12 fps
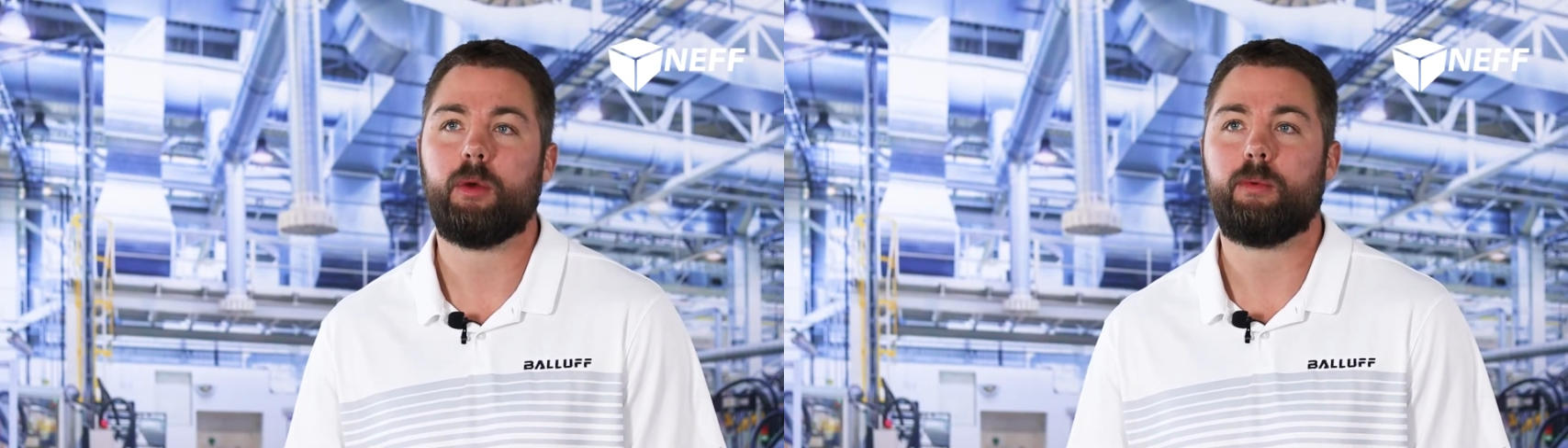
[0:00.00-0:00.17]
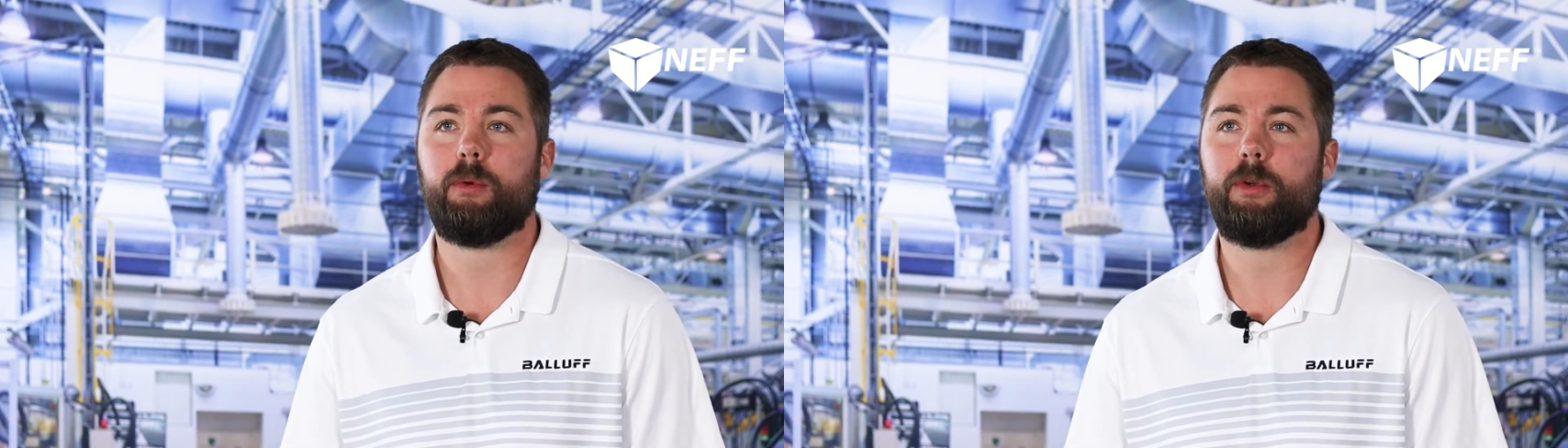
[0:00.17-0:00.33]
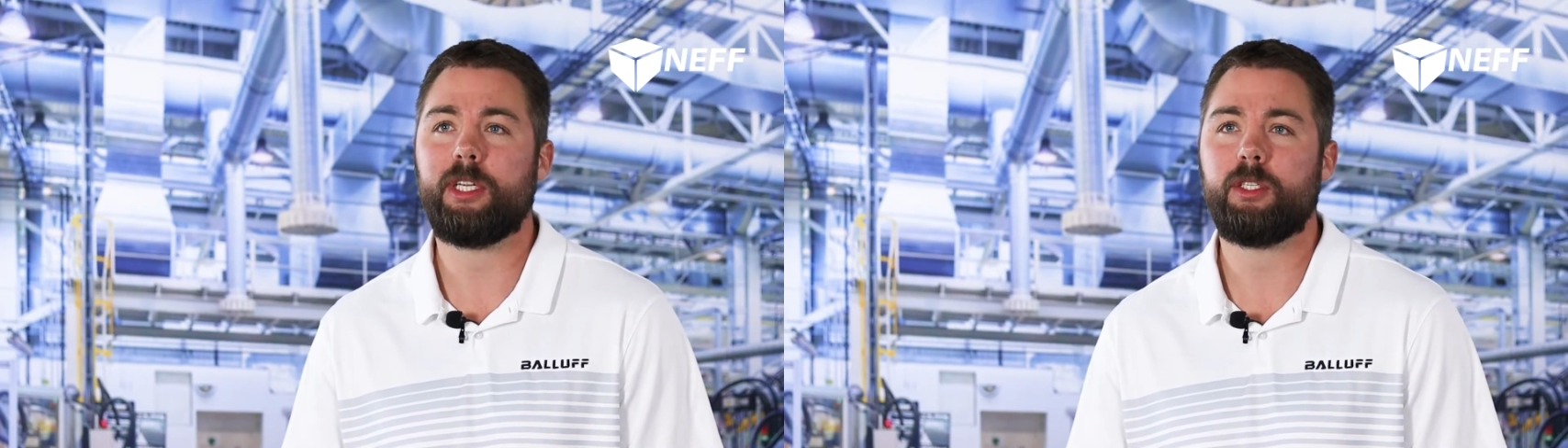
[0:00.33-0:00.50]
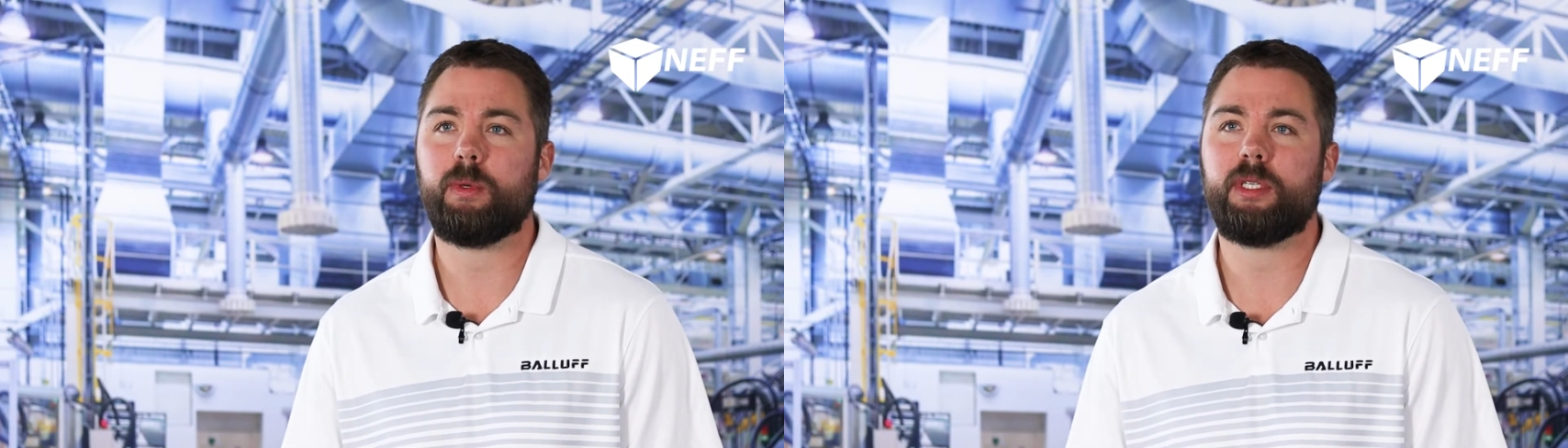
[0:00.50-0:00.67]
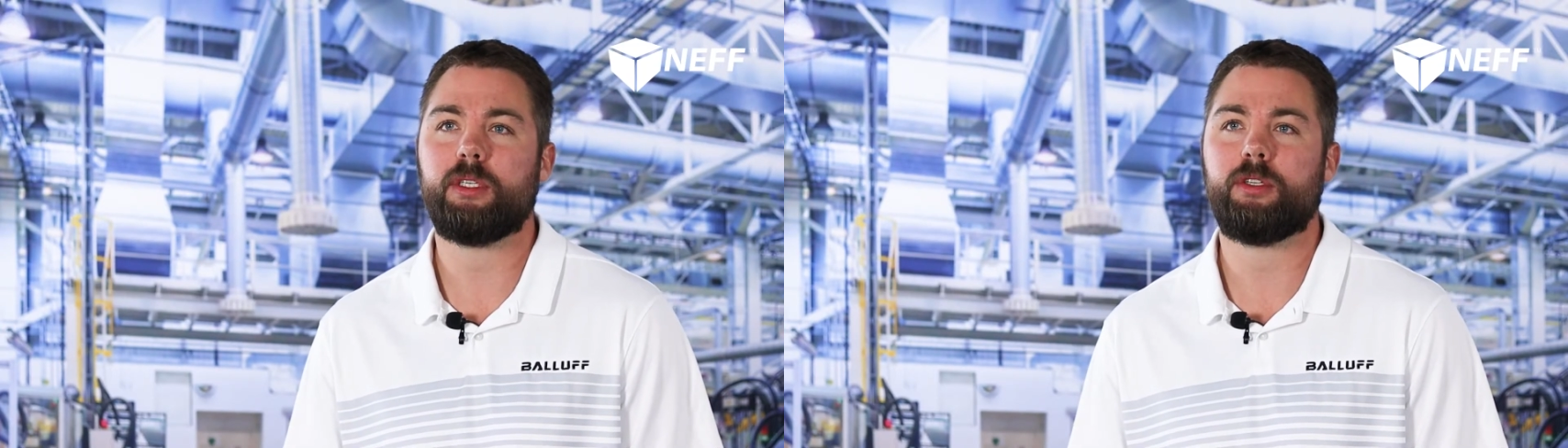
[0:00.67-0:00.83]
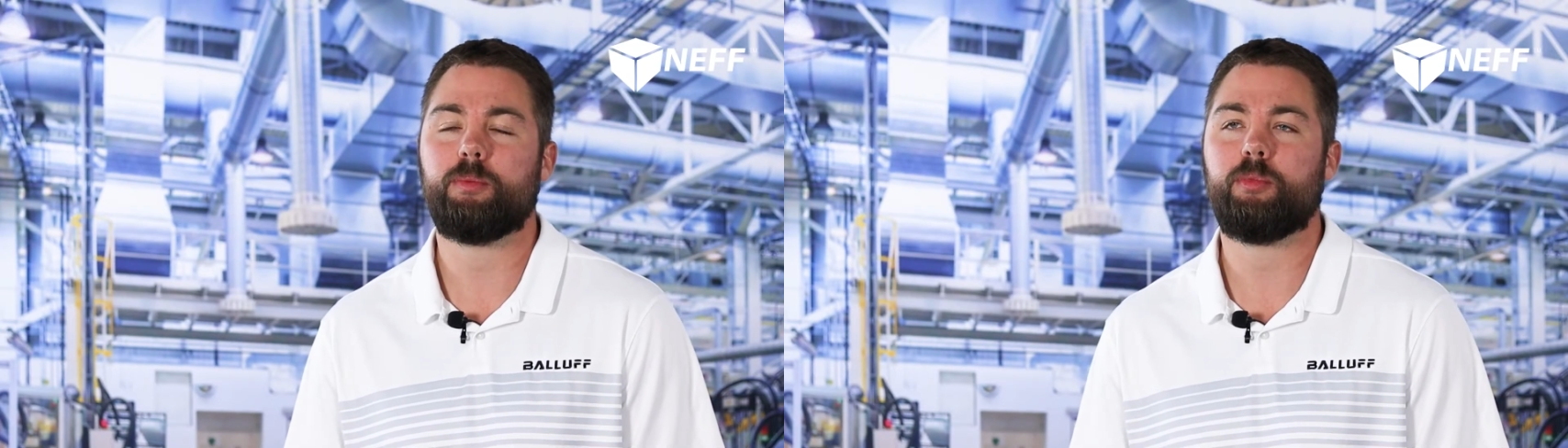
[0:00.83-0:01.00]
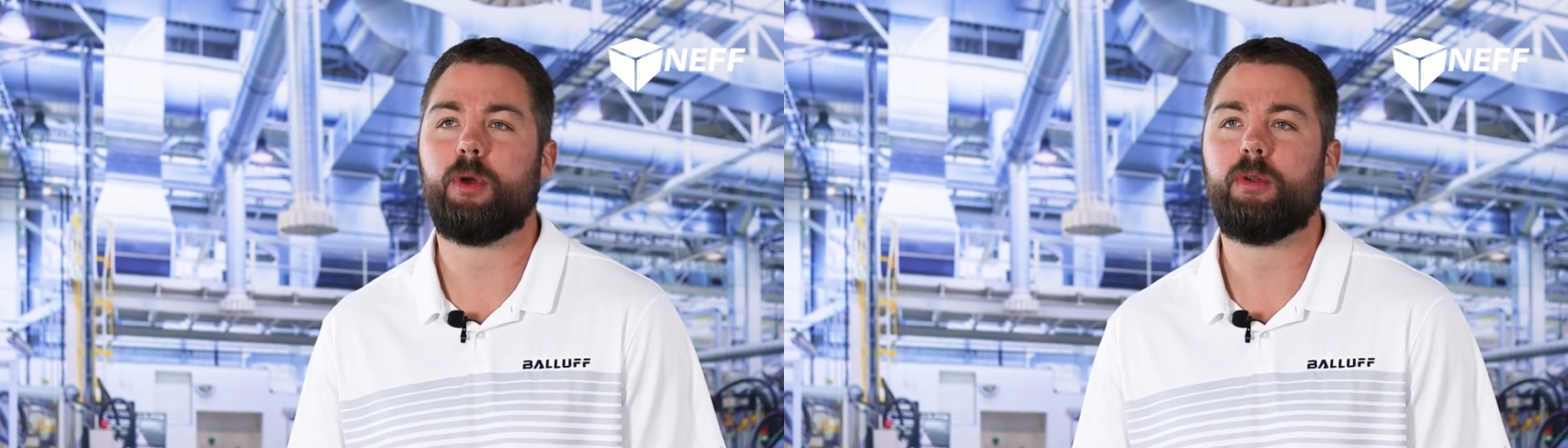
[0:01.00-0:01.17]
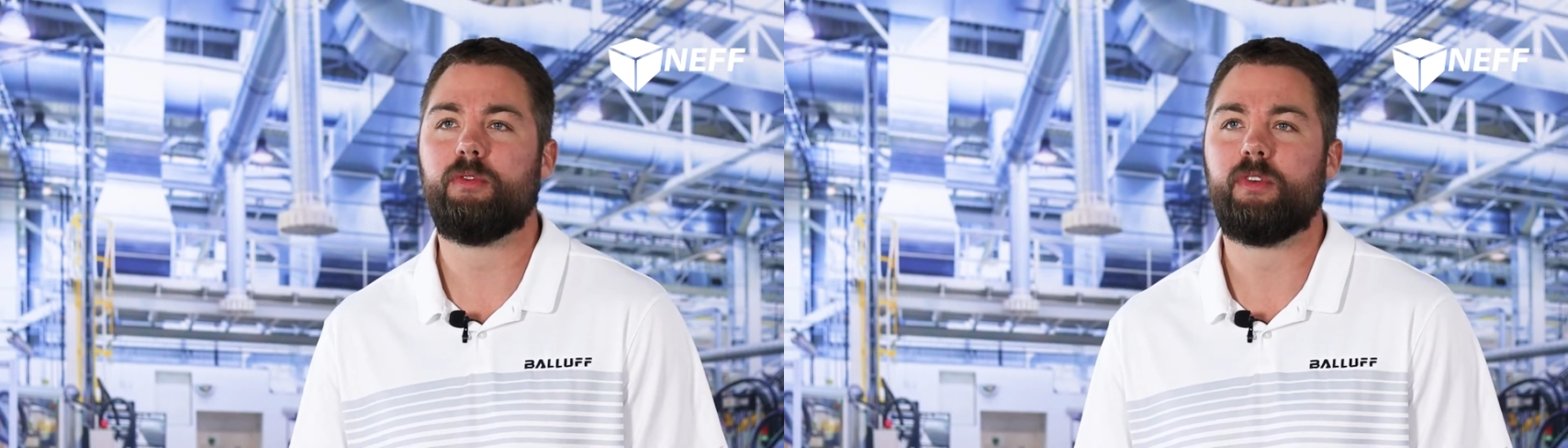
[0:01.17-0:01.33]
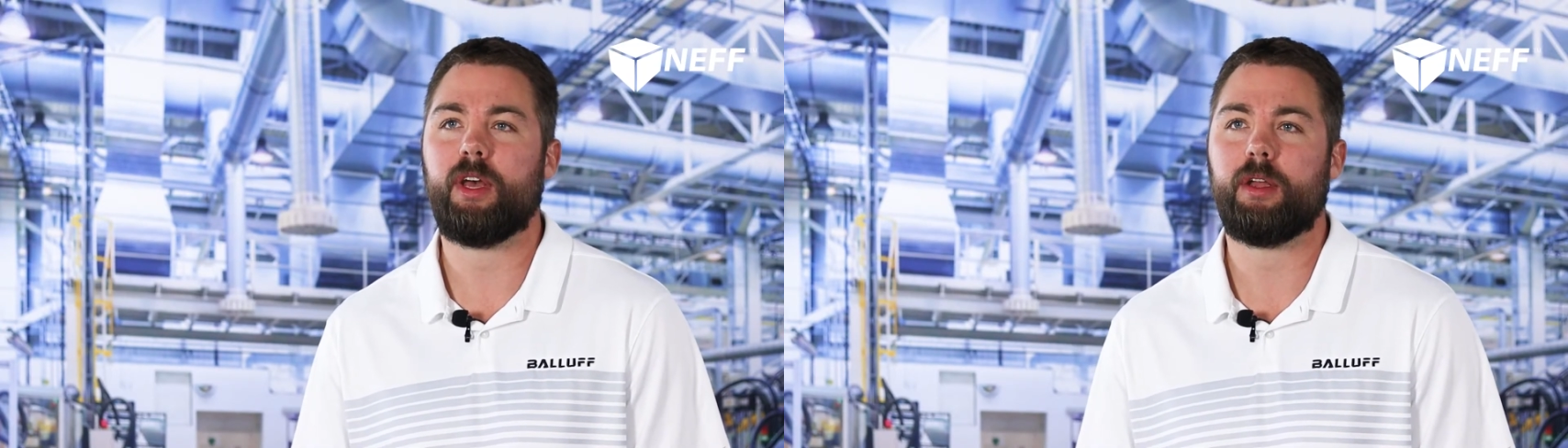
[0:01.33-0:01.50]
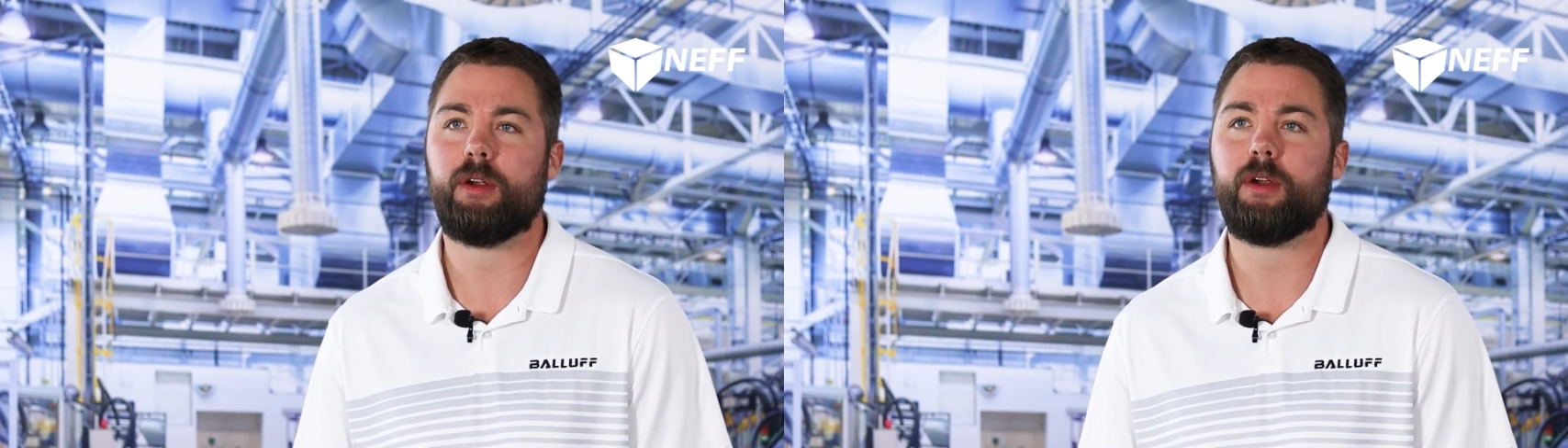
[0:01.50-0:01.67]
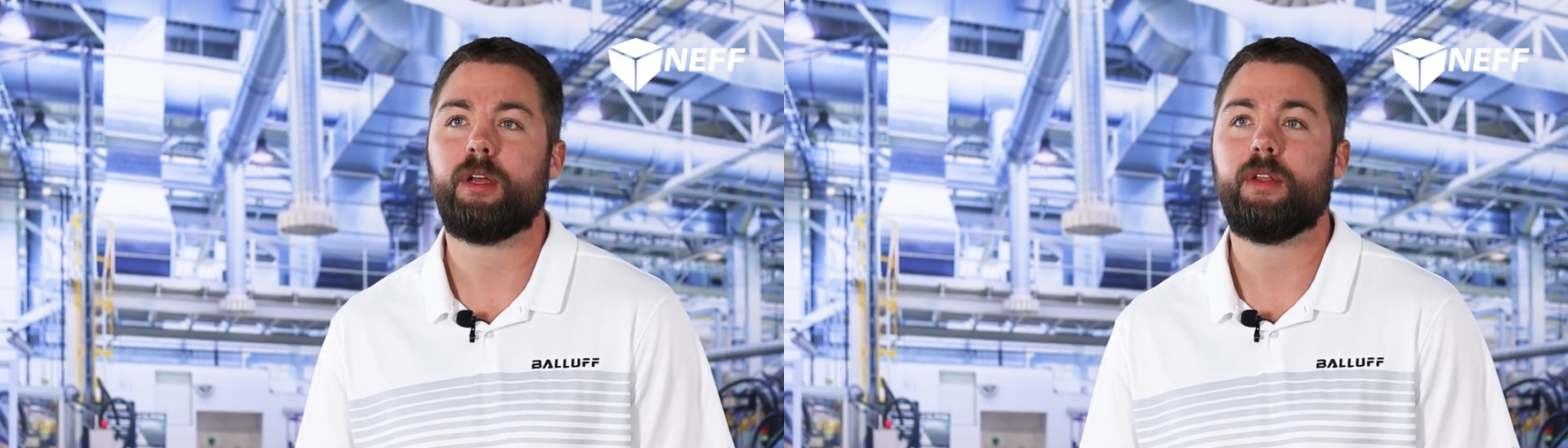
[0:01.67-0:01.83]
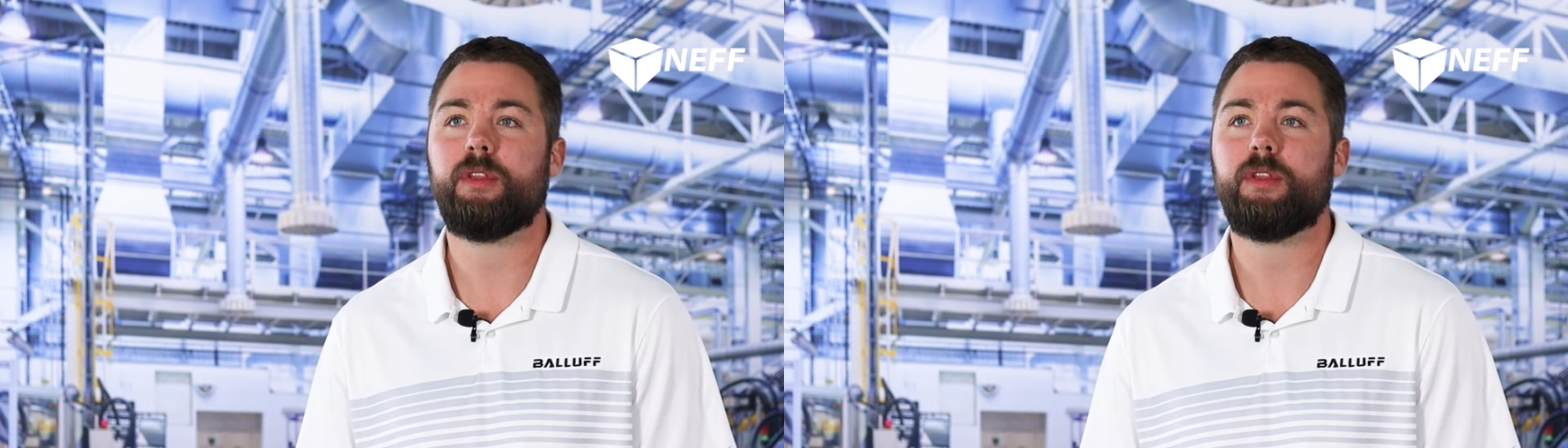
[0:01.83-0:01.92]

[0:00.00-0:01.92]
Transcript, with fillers: Where reed switches are prone to failure,